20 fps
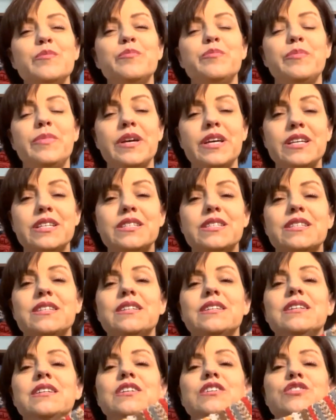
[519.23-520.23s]
bit
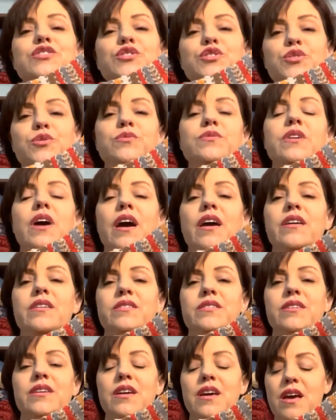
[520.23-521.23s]
too
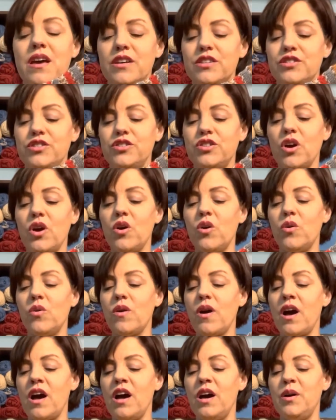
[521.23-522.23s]
tight. So
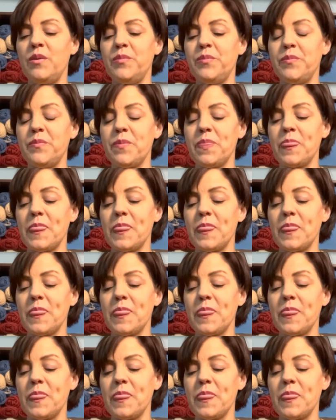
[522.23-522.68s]
I